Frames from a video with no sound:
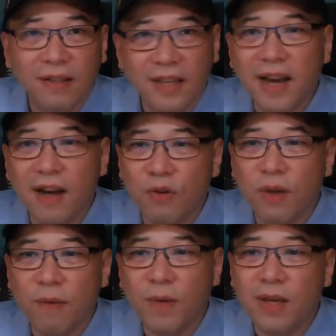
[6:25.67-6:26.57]
Yeah, you
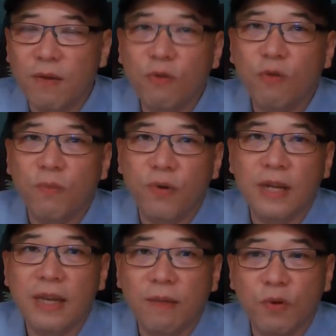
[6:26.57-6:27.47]
can make it look
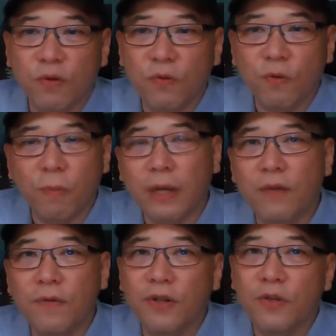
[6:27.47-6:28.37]
pretty and beautiful, but
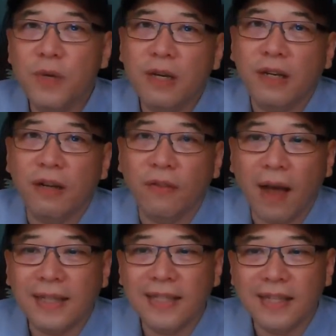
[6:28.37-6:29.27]
if you're doing a
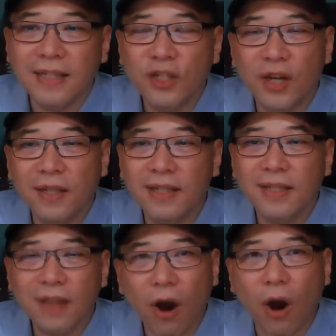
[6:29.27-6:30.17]
catharsis,
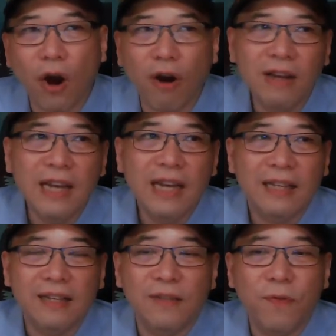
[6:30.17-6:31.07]
chances are
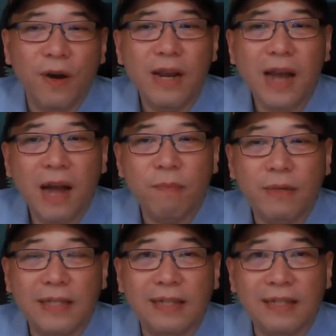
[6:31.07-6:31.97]
there's a very high
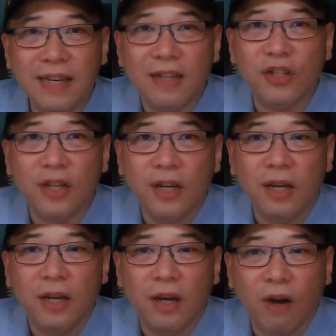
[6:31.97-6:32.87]
percentage
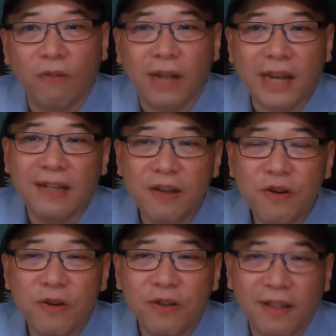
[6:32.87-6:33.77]
of
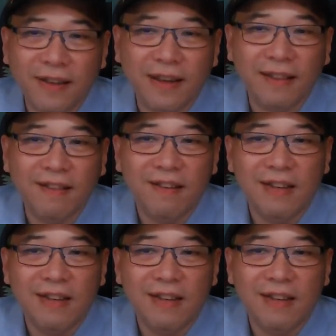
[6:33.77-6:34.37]
likelihood that